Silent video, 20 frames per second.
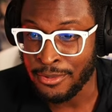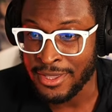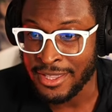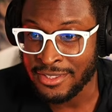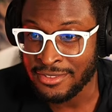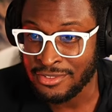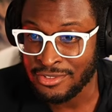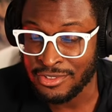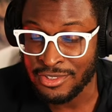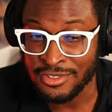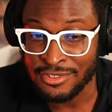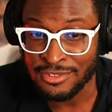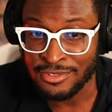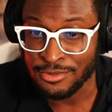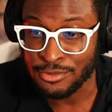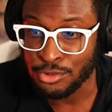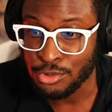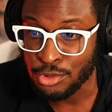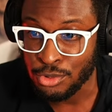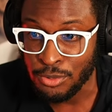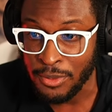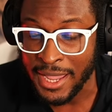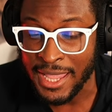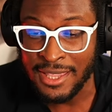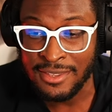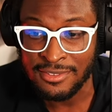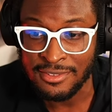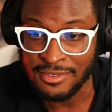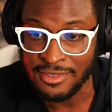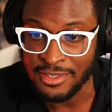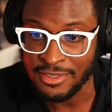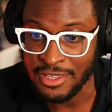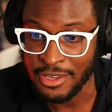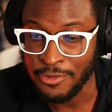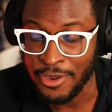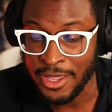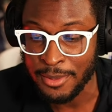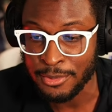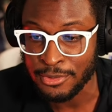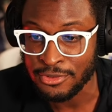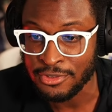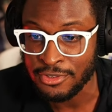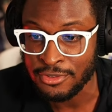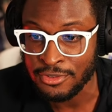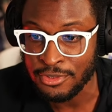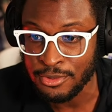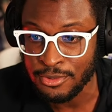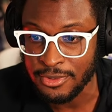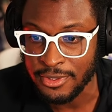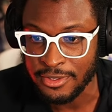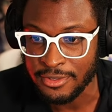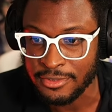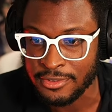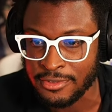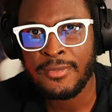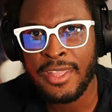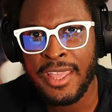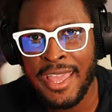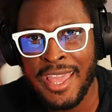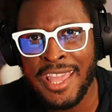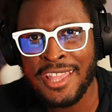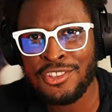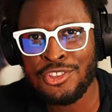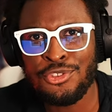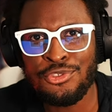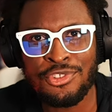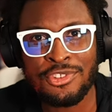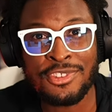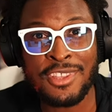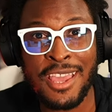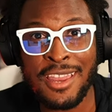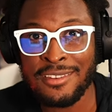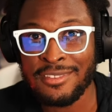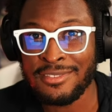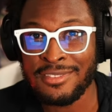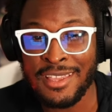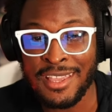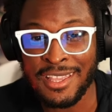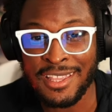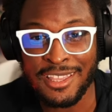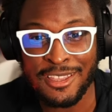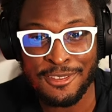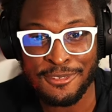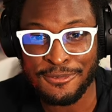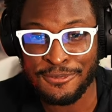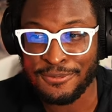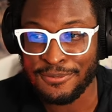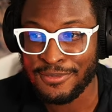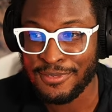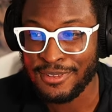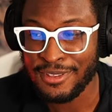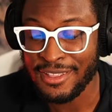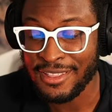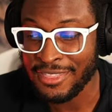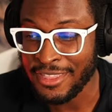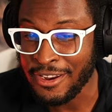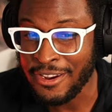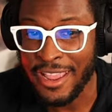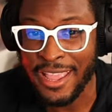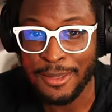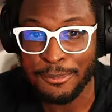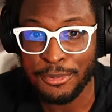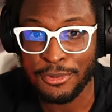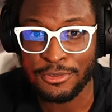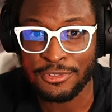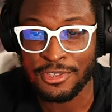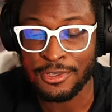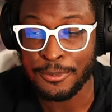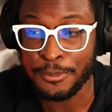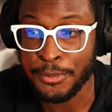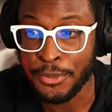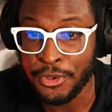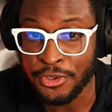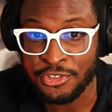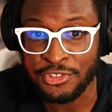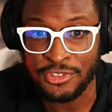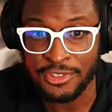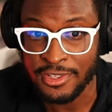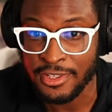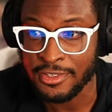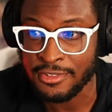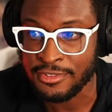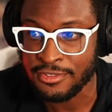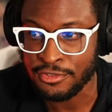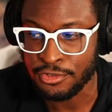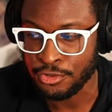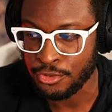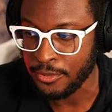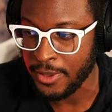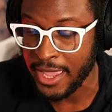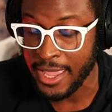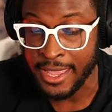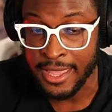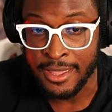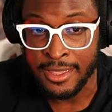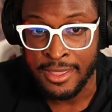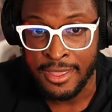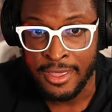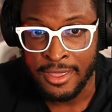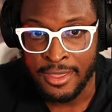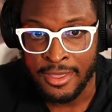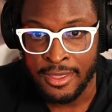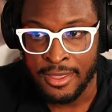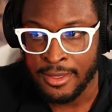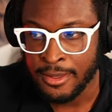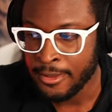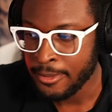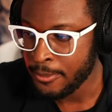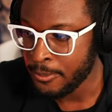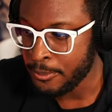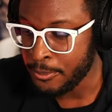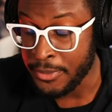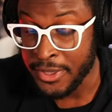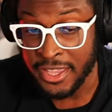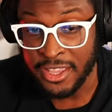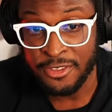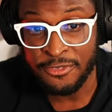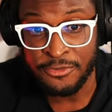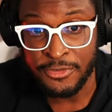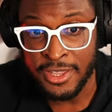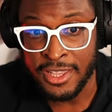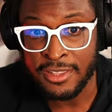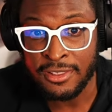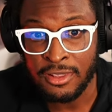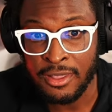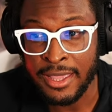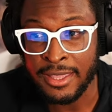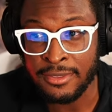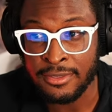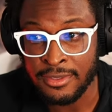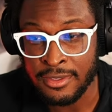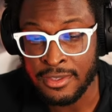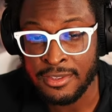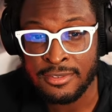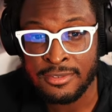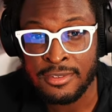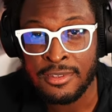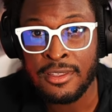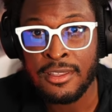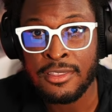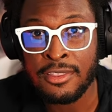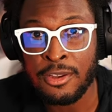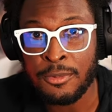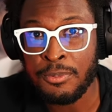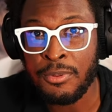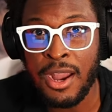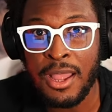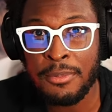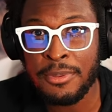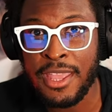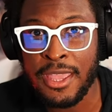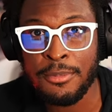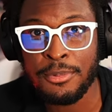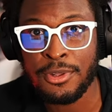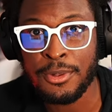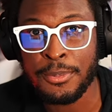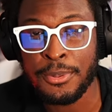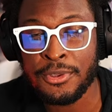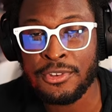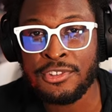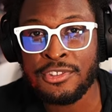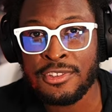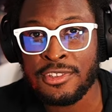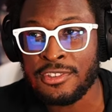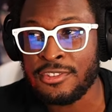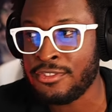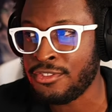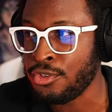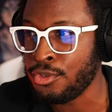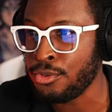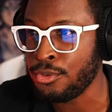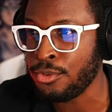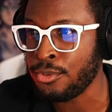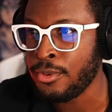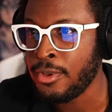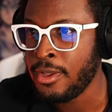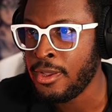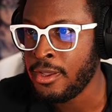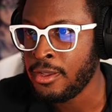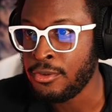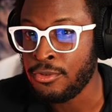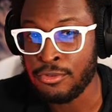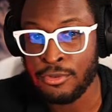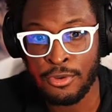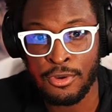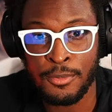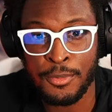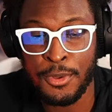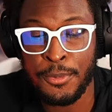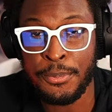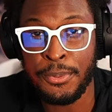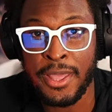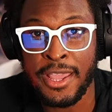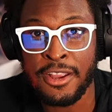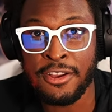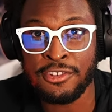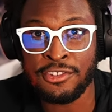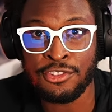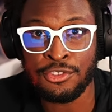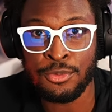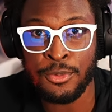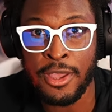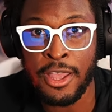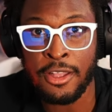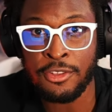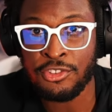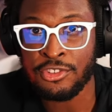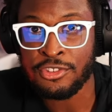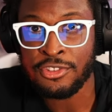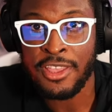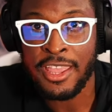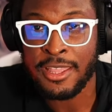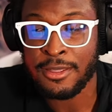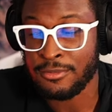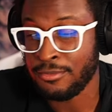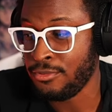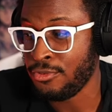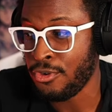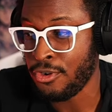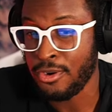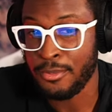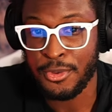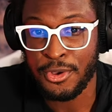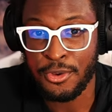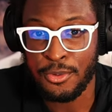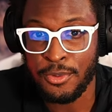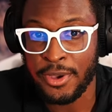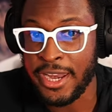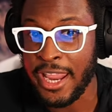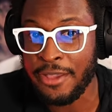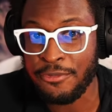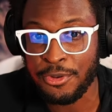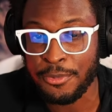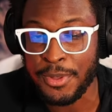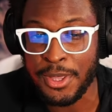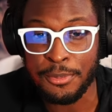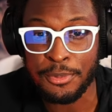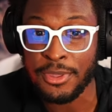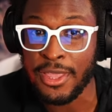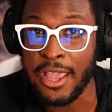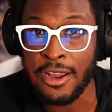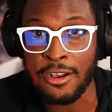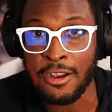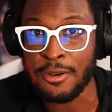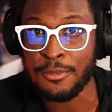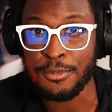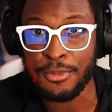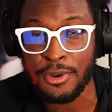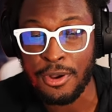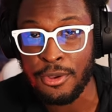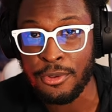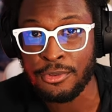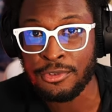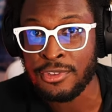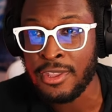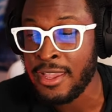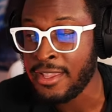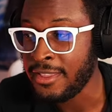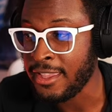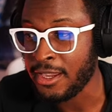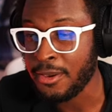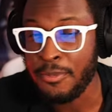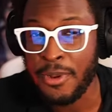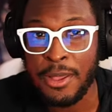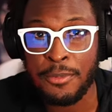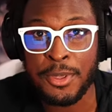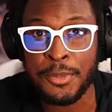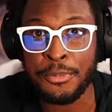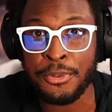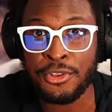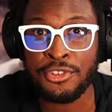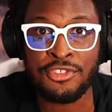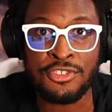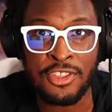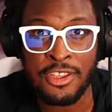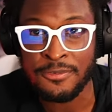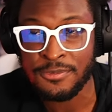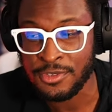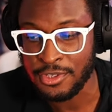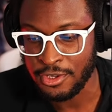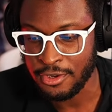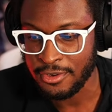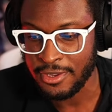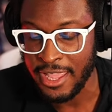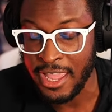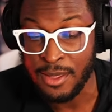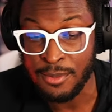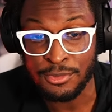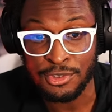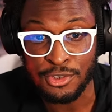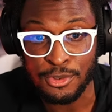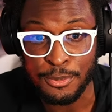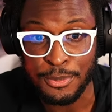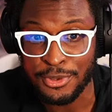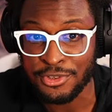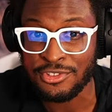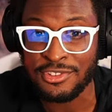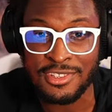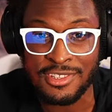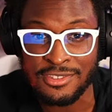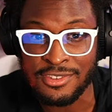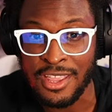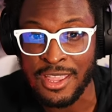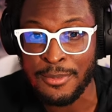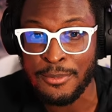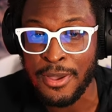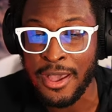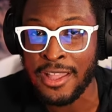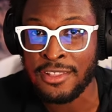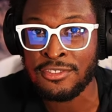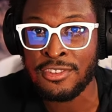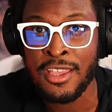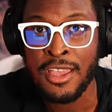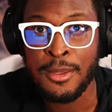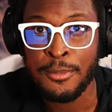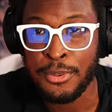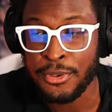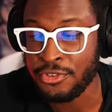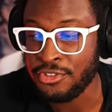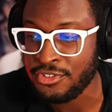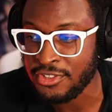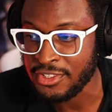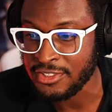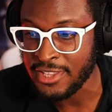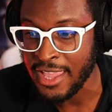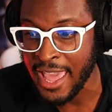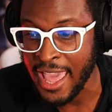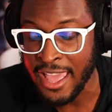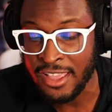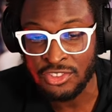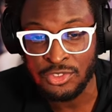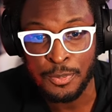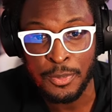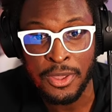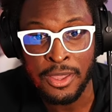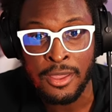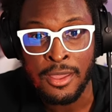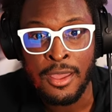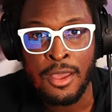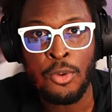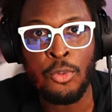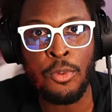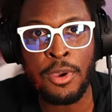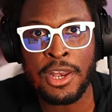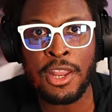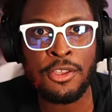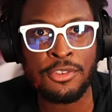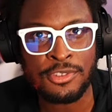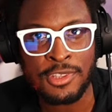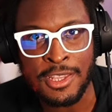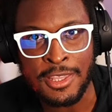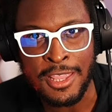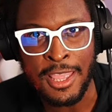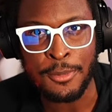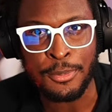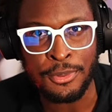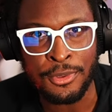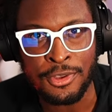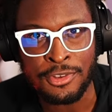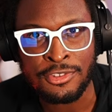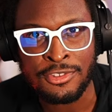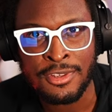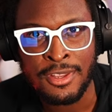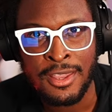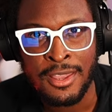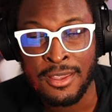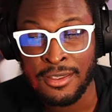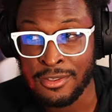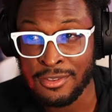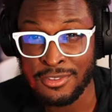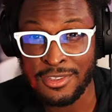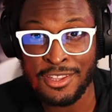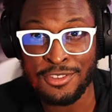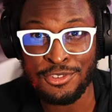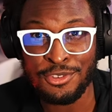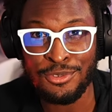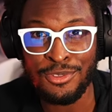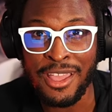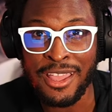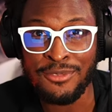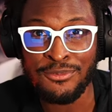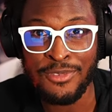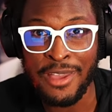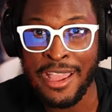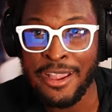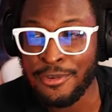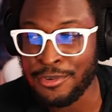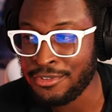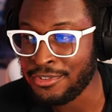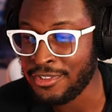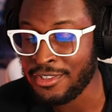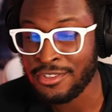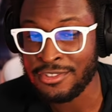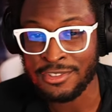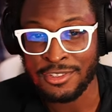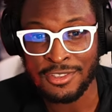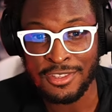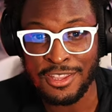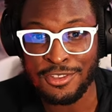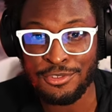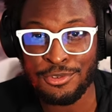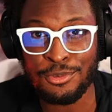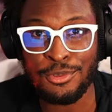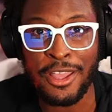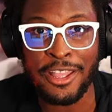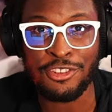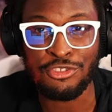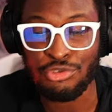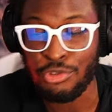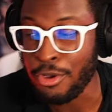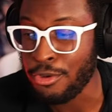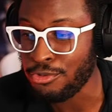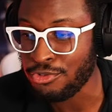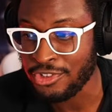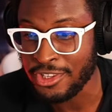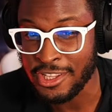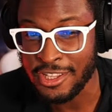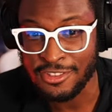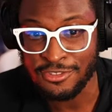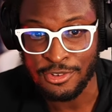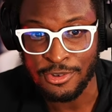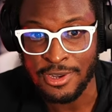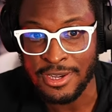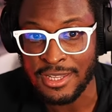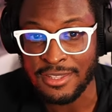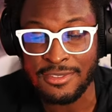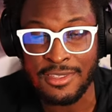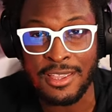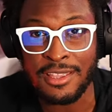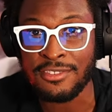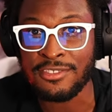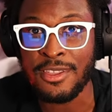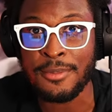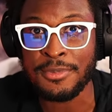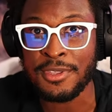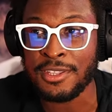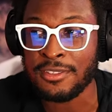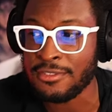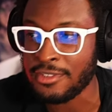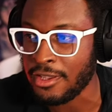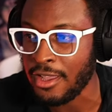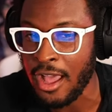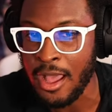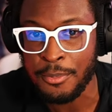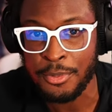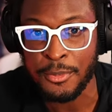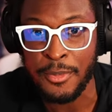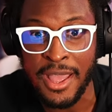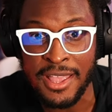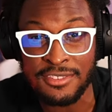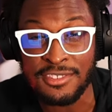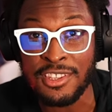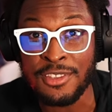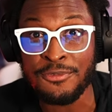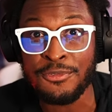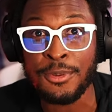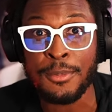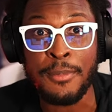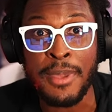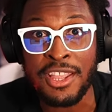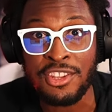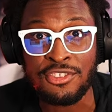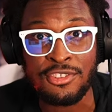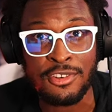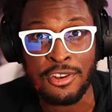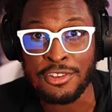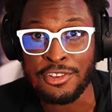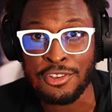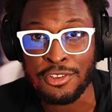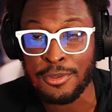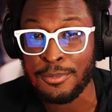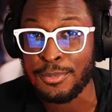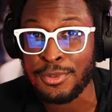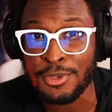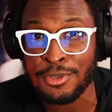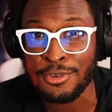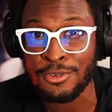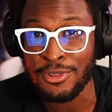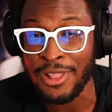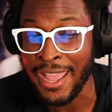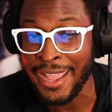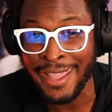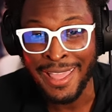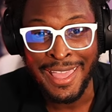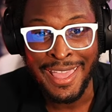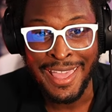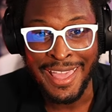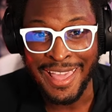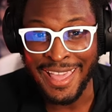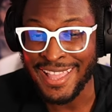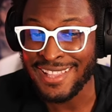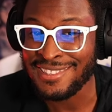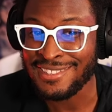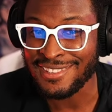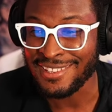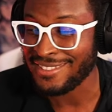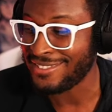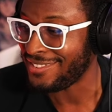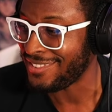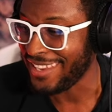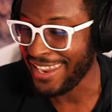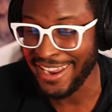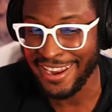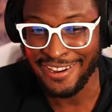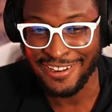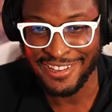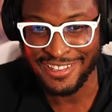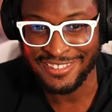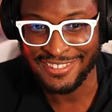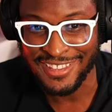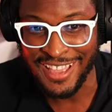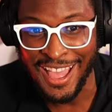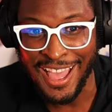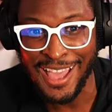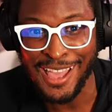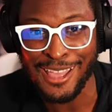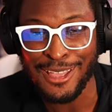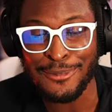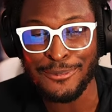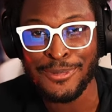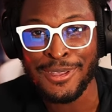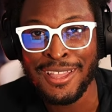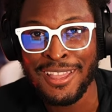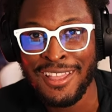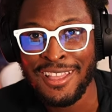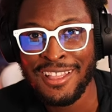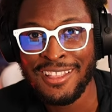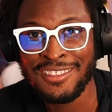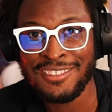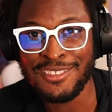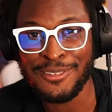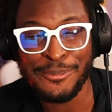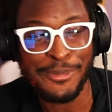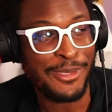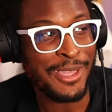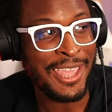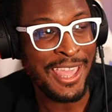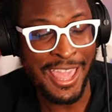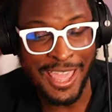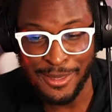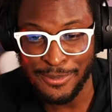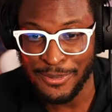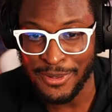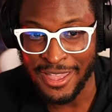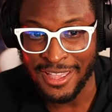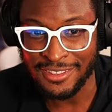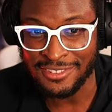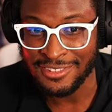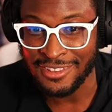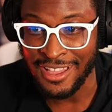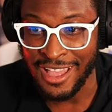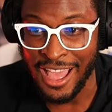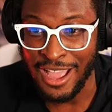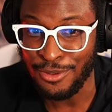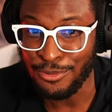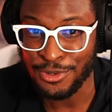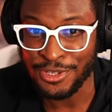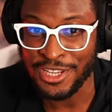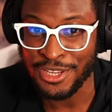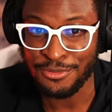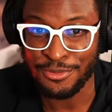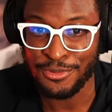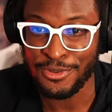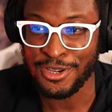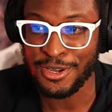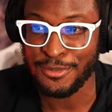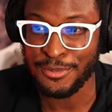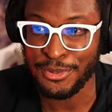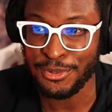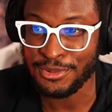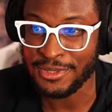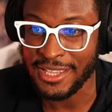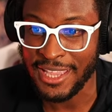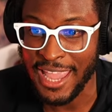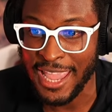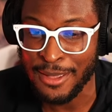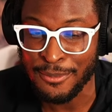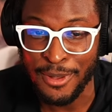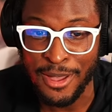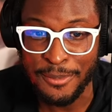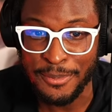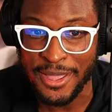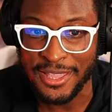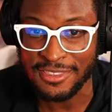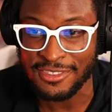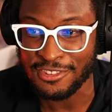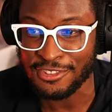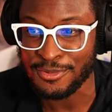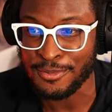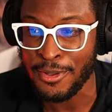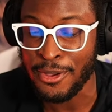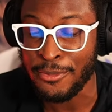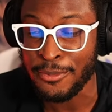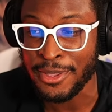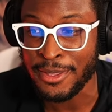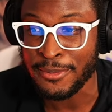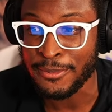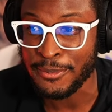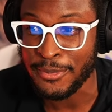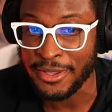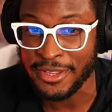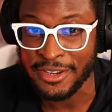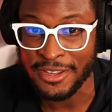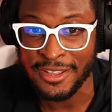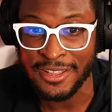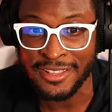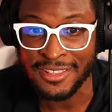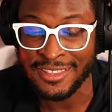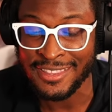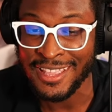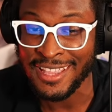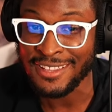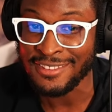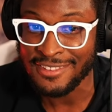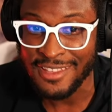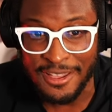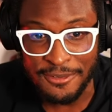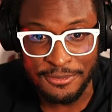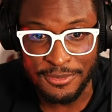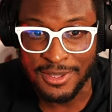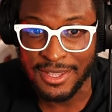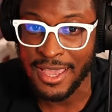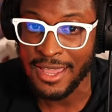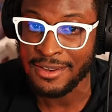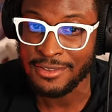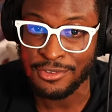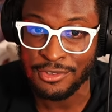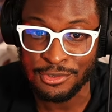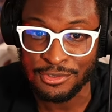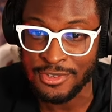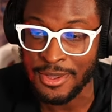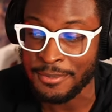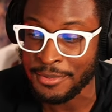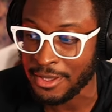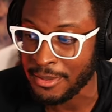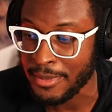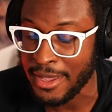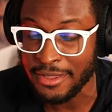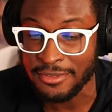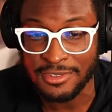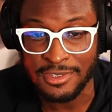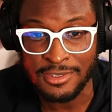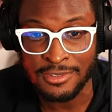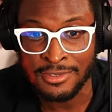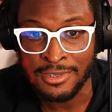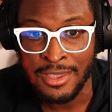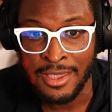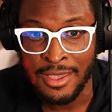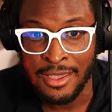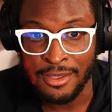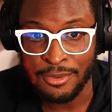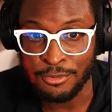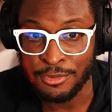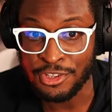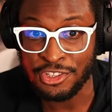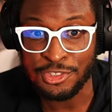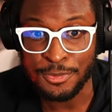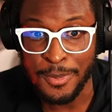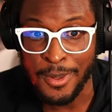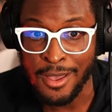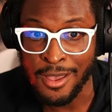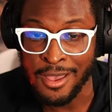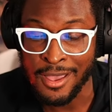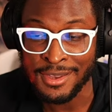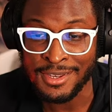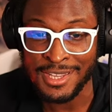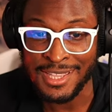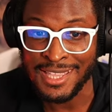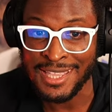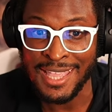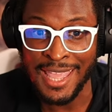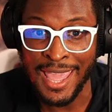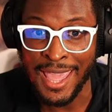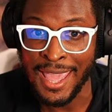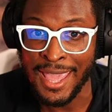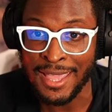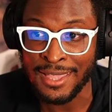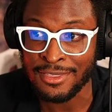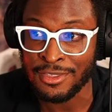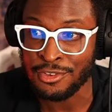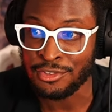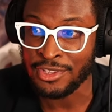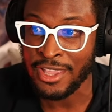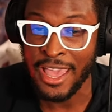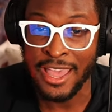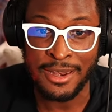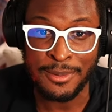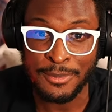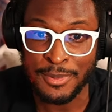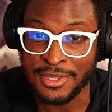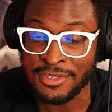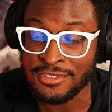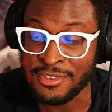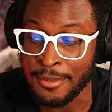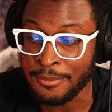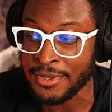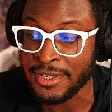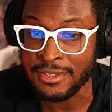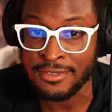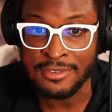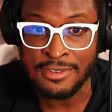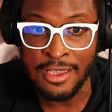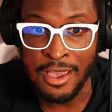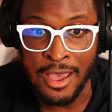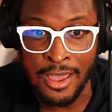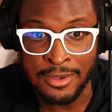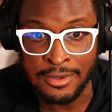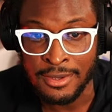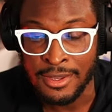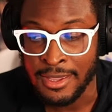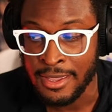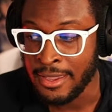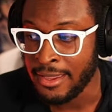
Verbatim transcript: it's just crazy that they were able to do this. And you just got to think, if they're able to push this to a big event like this, they're probably able to push this to normal players as well. Just like normal whatever people that aren't pros, they could probably push stuff to your game too. Push these aimbots, push these hacks, but what else can they push? Could they do like viruses? Could they do like Trojans or anything, something to compromise the information on your computer? Like, it's a scary time to play Apex. I wouldn't even want to boot the game up at this moment, but they definitely got to do something about this. Respawn, EA, there's got to be something done.